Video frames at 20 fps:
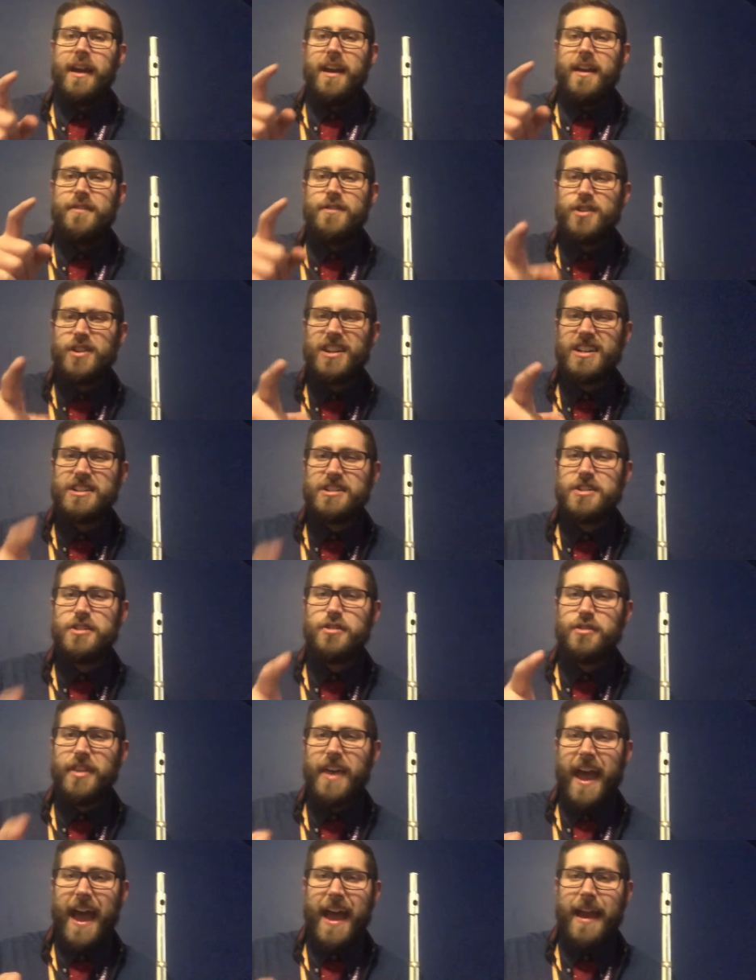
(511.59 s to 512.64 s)
If you can do
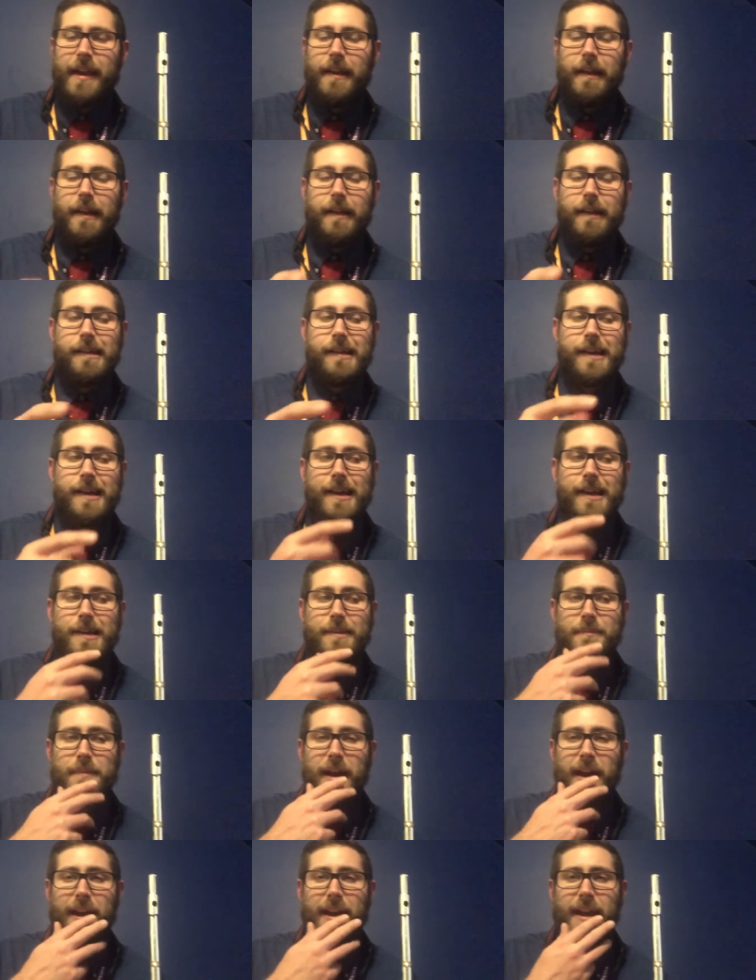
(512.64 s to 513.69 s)
that, I
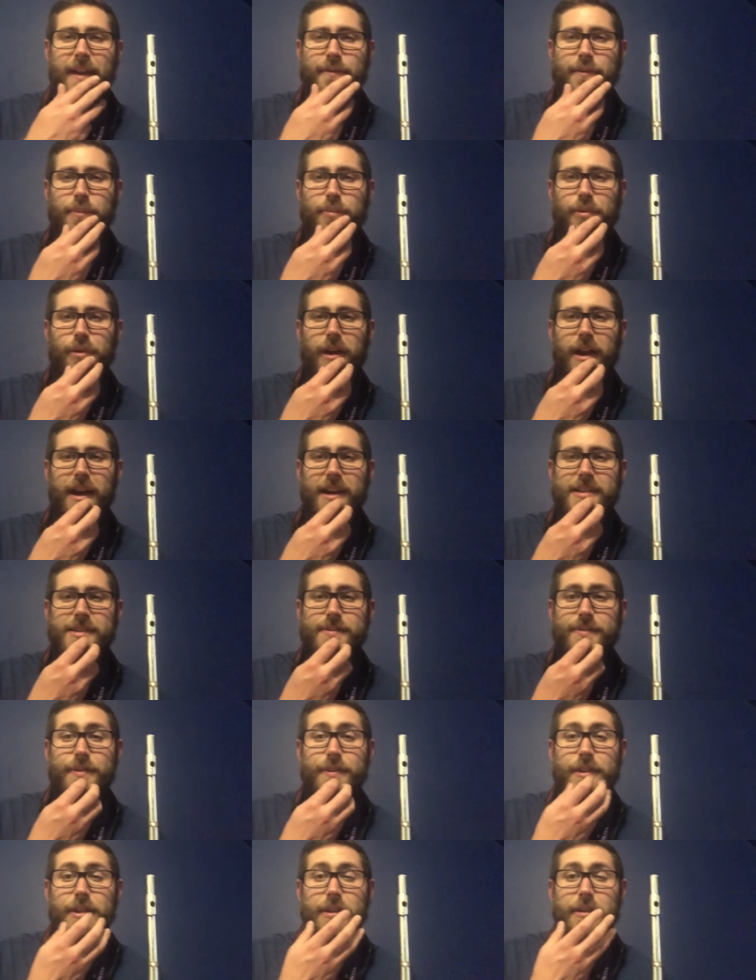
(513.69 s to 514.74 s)
might have a prize
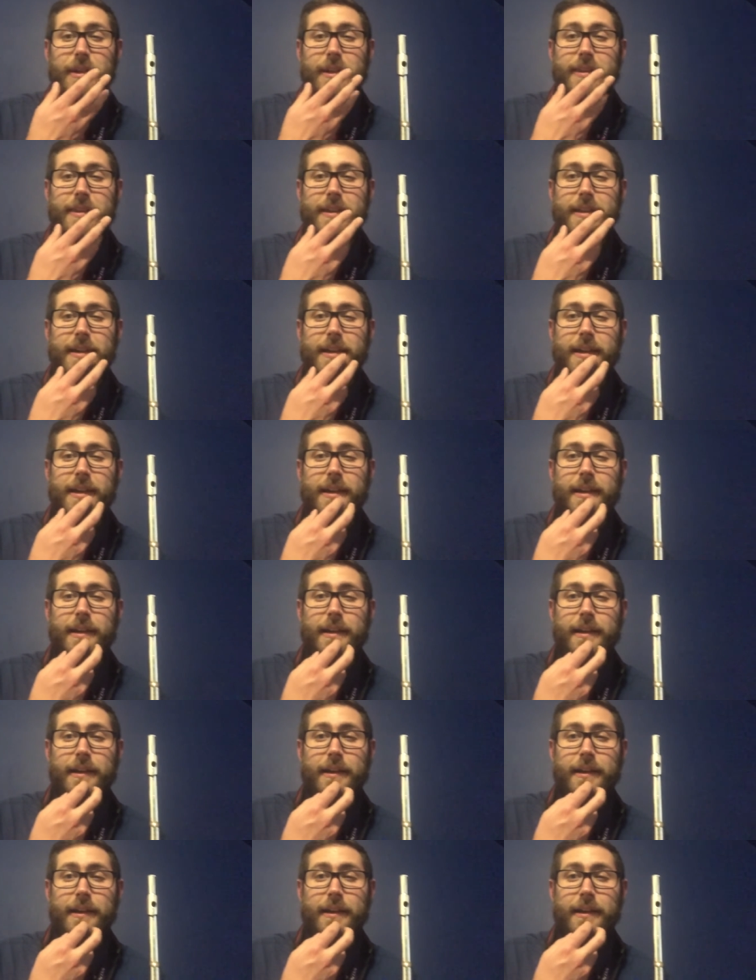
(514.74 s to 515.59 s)
for you at the end.